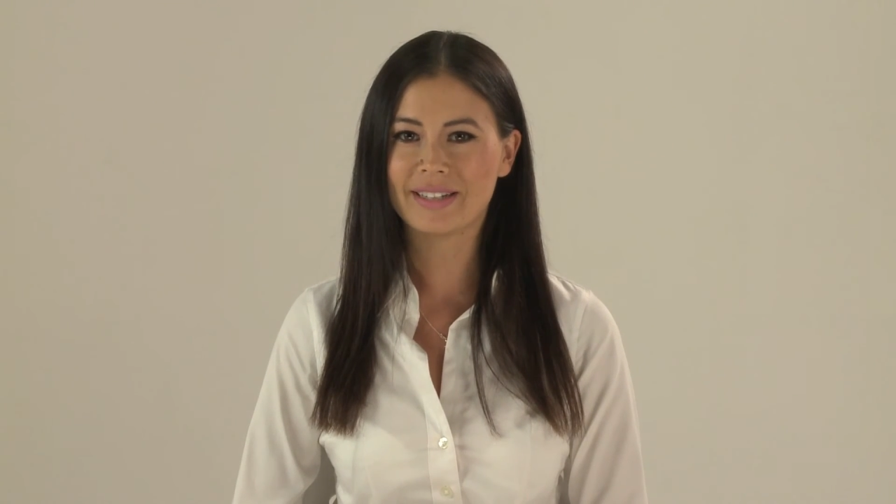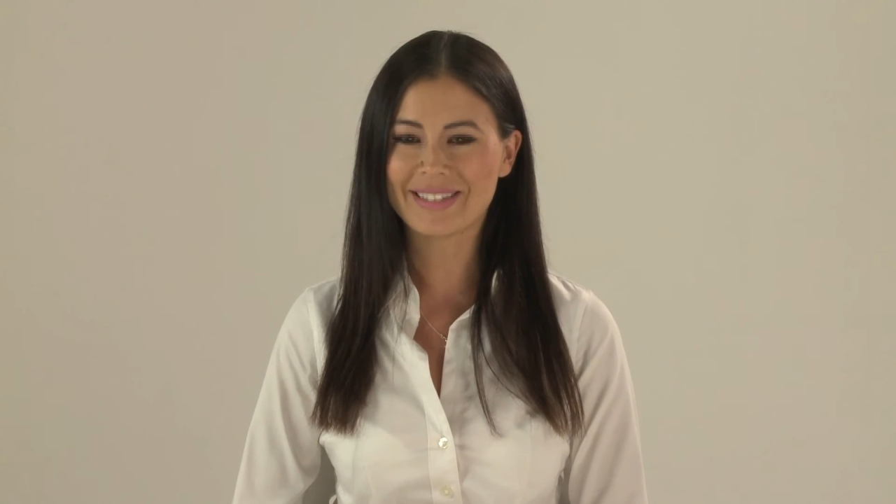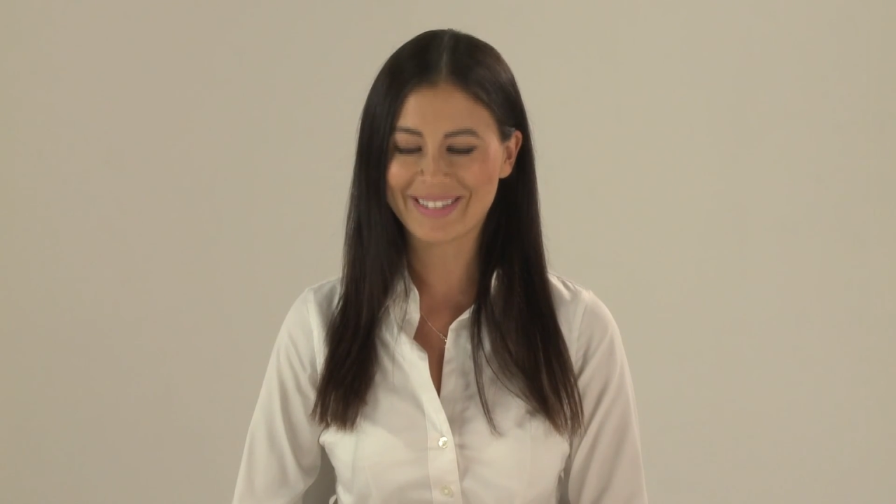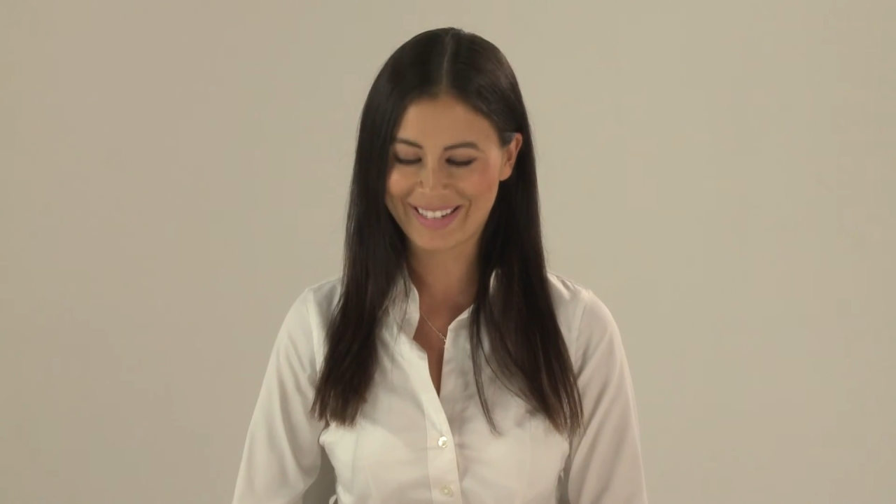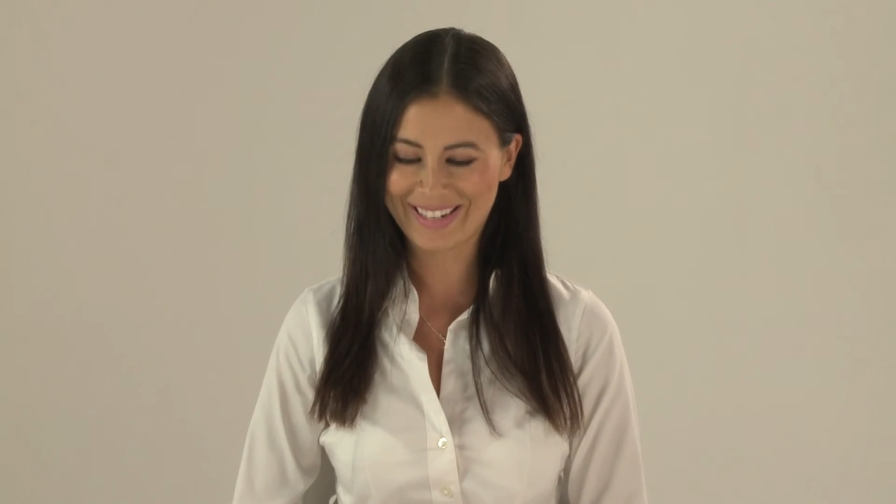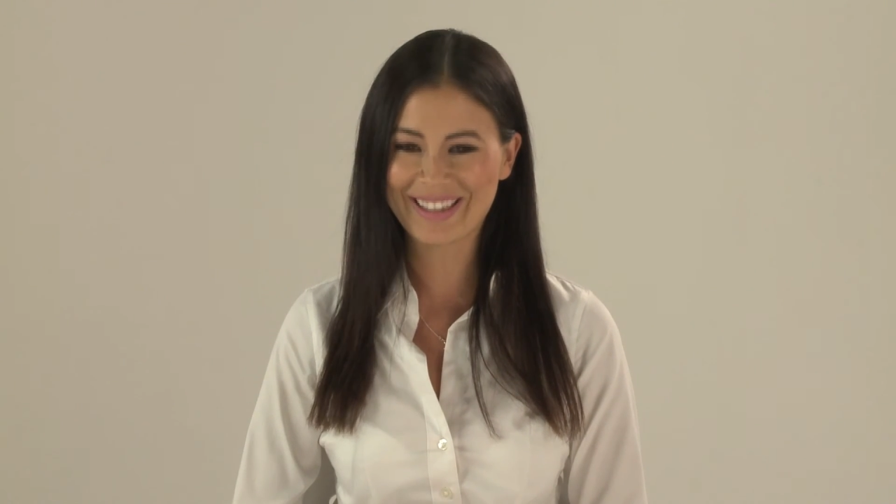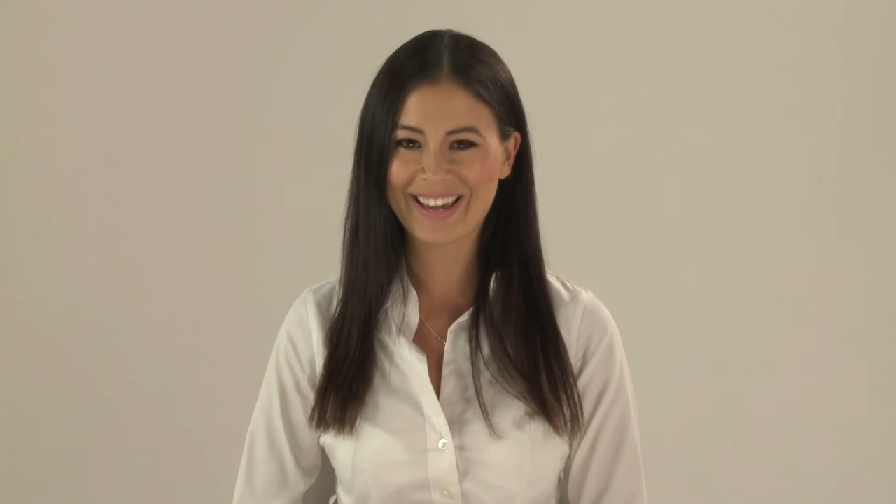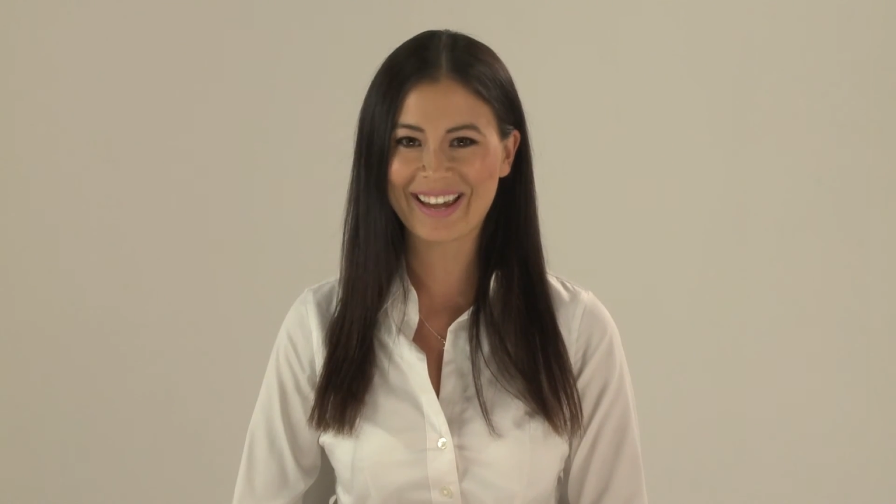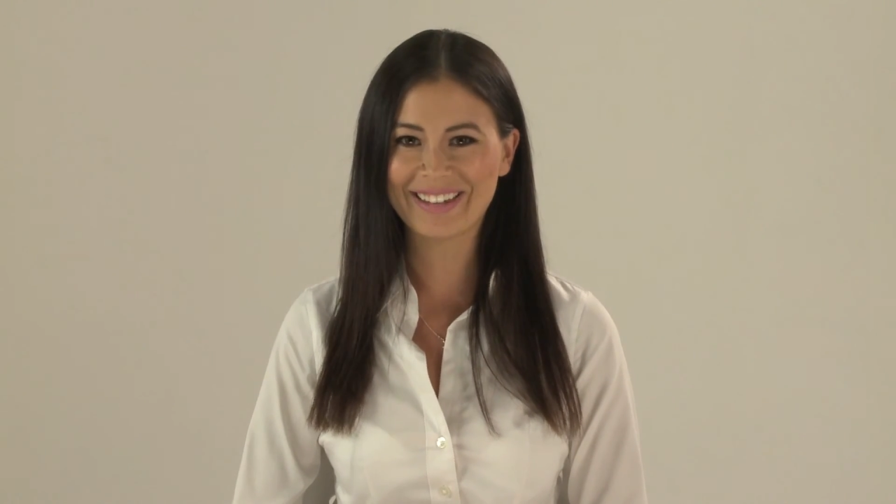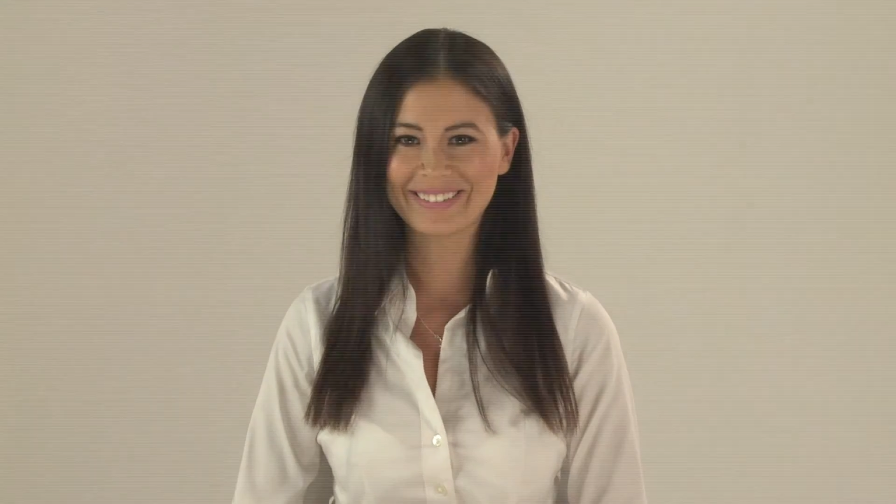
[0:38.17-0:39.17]
See you
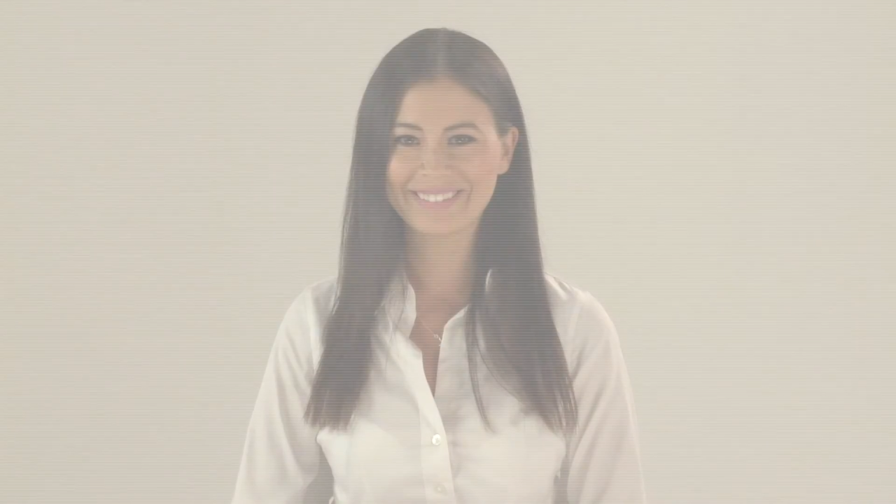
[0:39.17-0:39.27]
there.